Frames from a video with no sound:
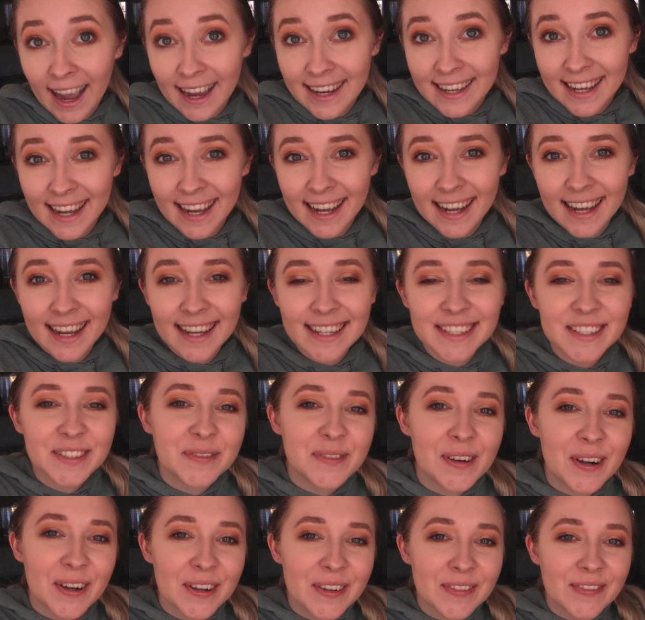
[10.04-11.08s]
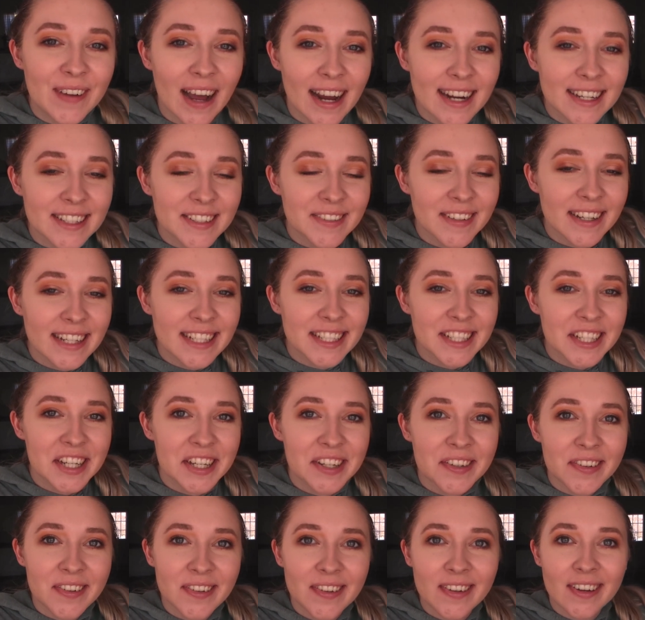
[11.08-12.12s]
Hi guys, welcome back to my
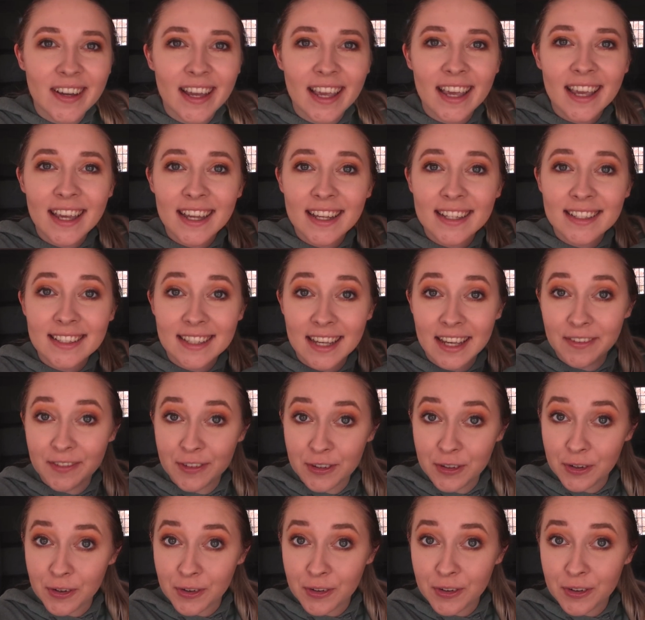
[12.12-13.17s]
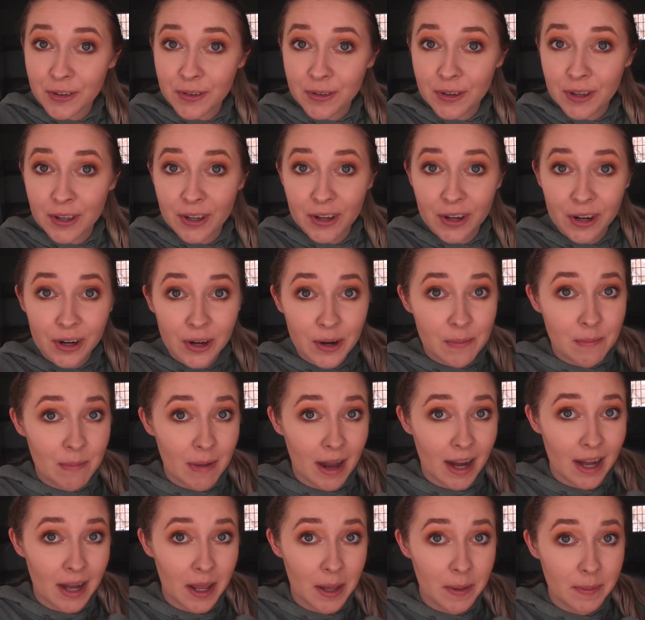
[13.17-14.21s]
channel, and if you're new here,
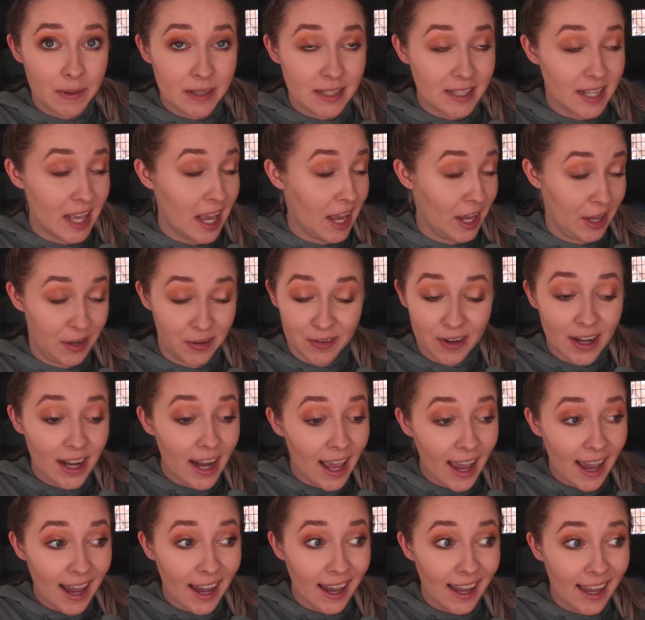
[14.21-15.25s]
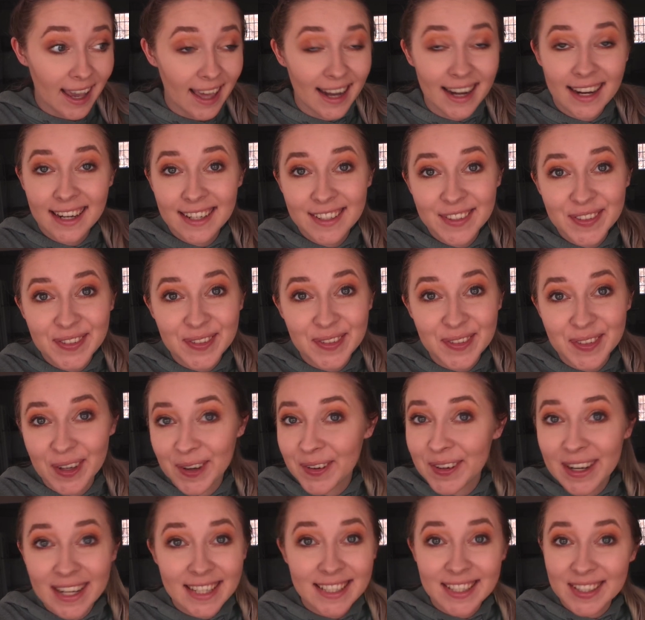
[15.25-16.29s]
my name is Hannah Renee and it is
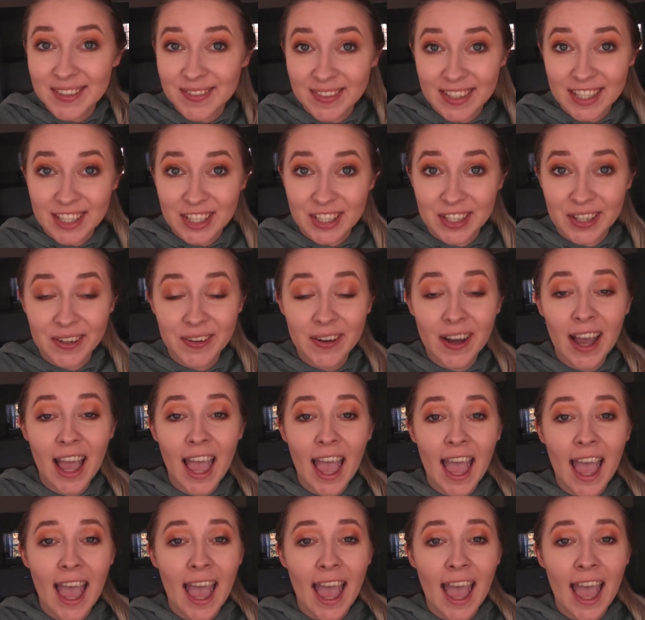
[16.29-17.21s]
so nice to meet you.